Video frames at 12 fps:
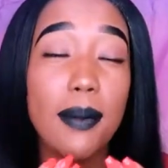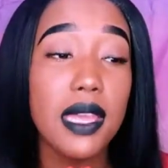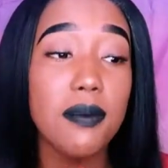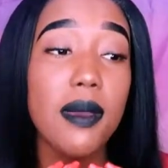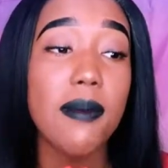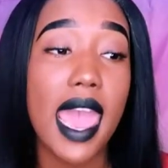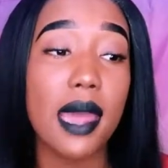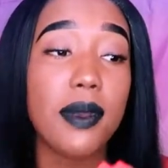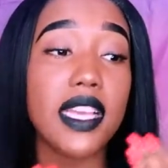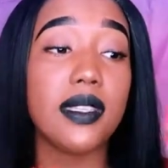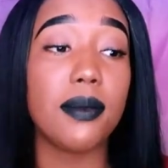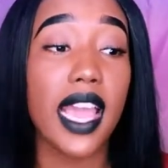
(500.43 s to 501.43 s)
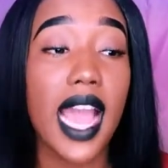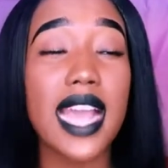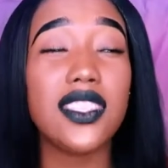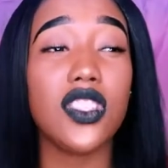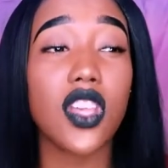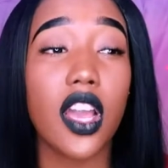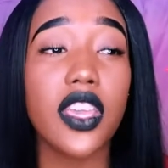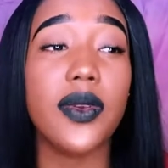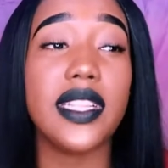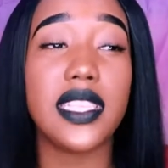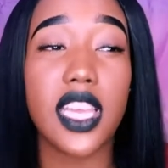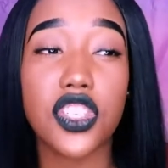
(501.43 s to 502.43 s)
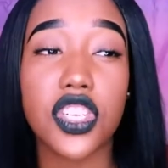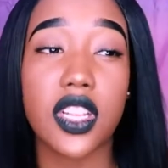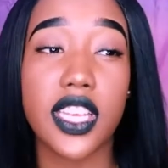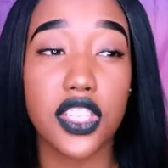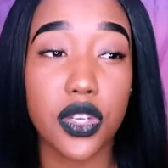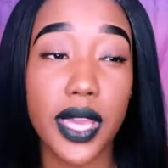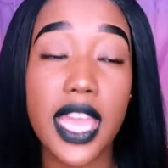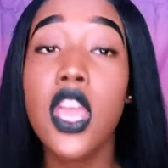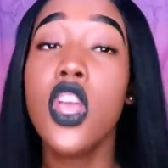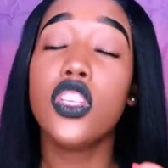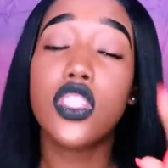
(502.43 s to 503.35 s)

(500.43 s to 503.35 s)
made me mad because I'm like, I saw you intentionally do it.